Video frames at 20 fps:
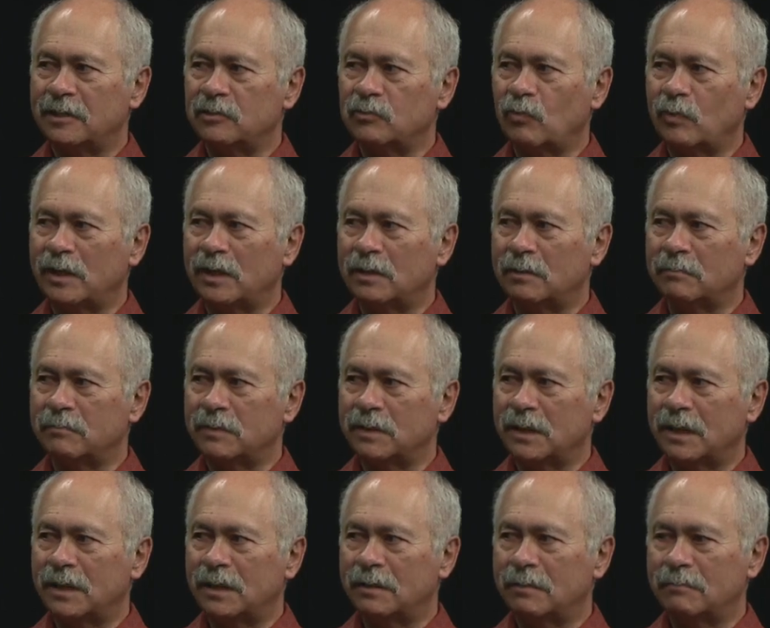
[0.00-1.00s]
as well.
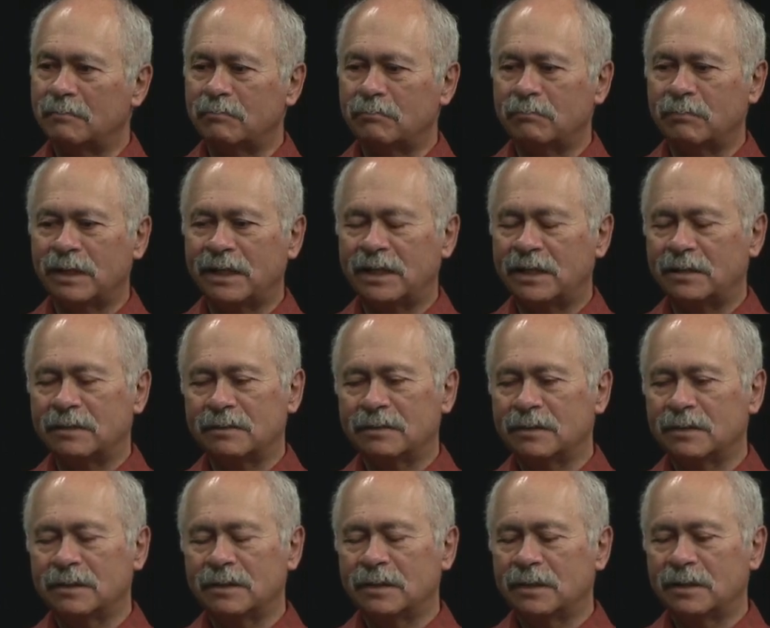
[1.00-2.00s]
But it
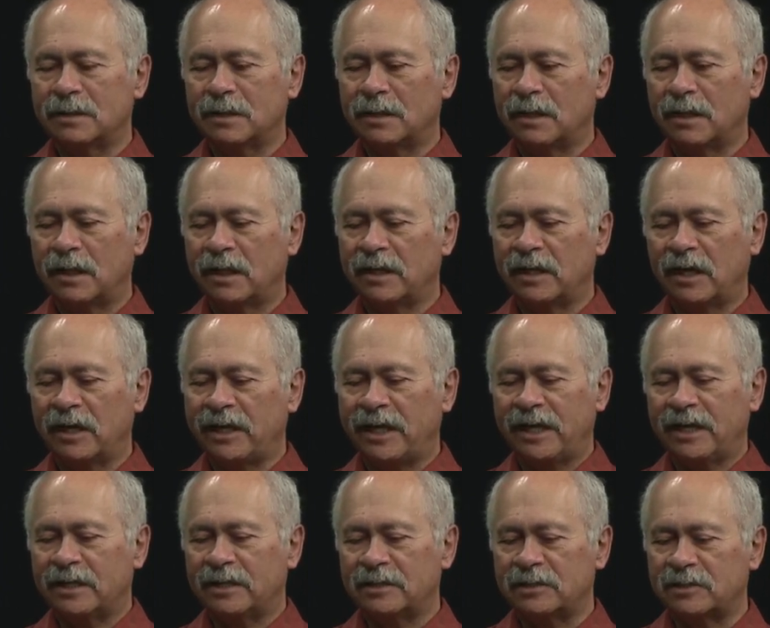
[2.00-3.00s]

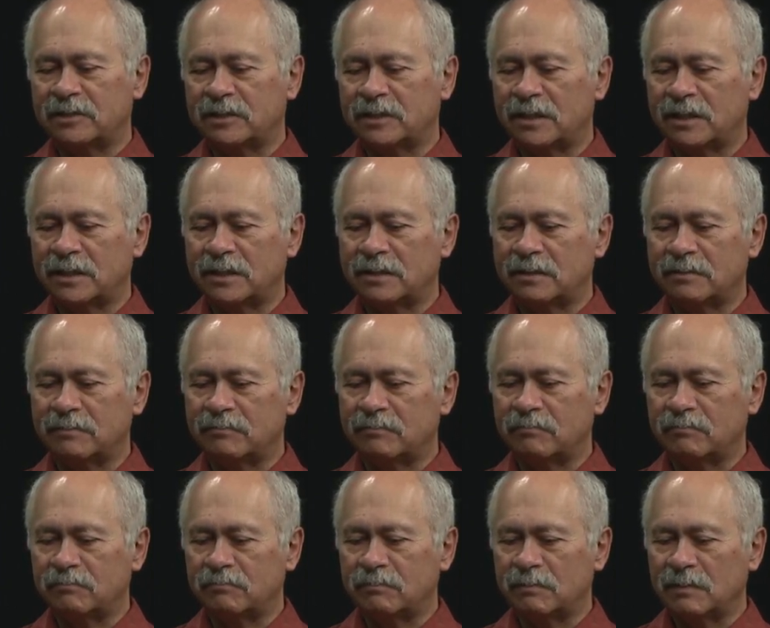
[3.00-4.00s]
just
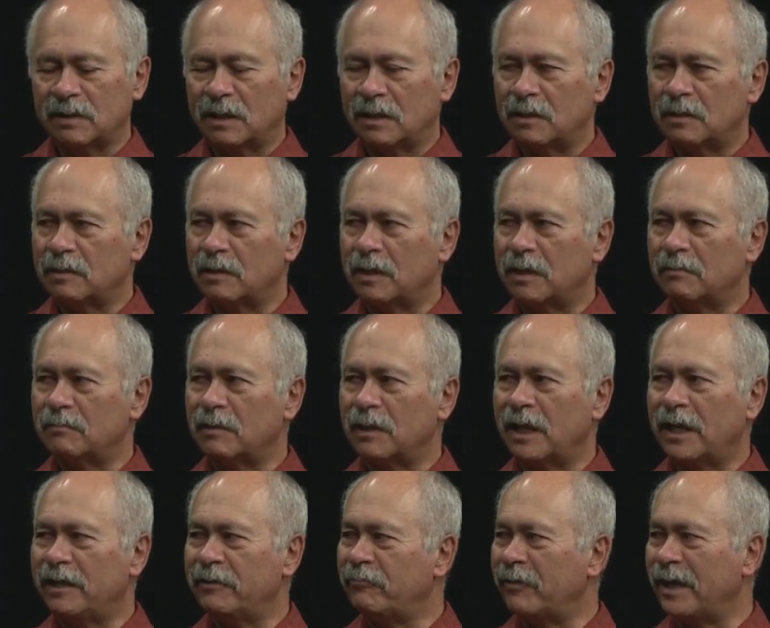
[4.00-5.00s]

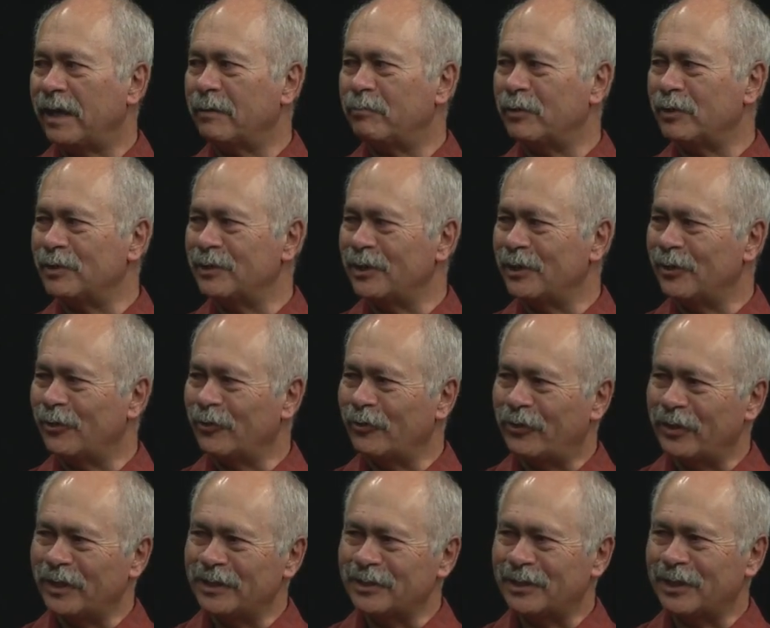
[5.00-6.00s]
life happens,
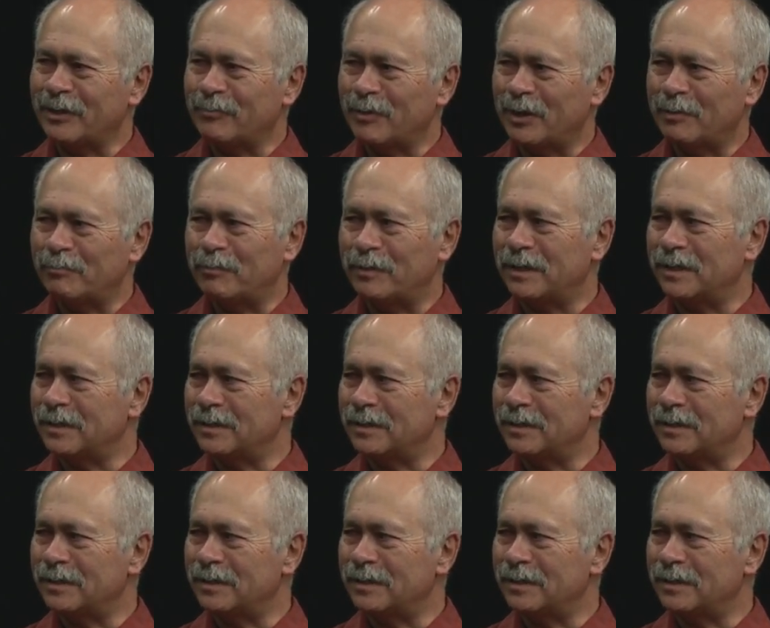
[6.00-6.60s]
things come up, and it's